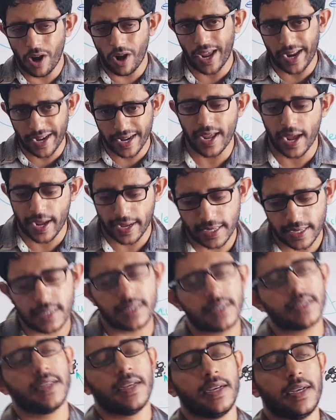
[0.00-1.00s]
idea is,
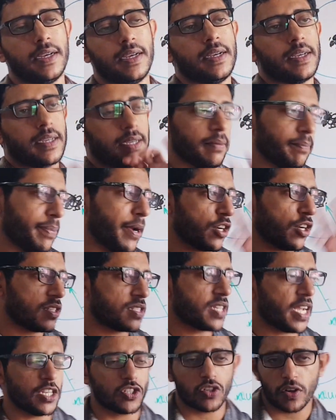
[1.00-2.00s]
compared to the
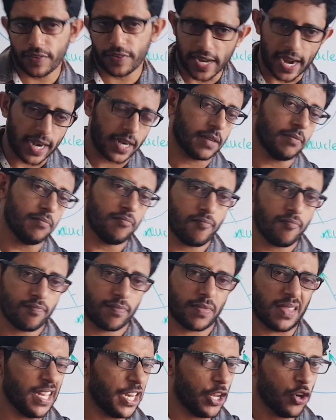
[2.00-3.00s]
size of an atom,
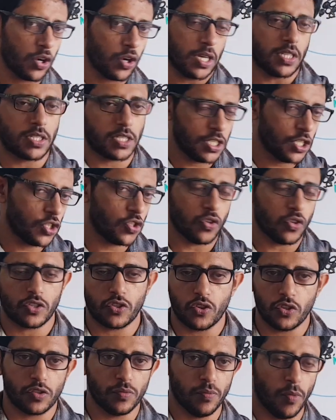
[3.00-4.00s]
the nucleus is so
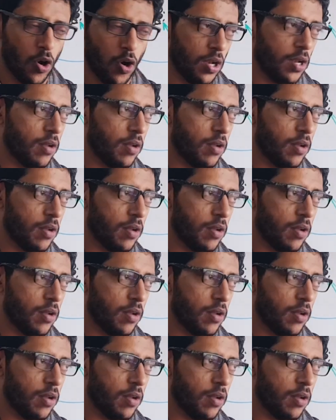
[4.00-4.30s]
small.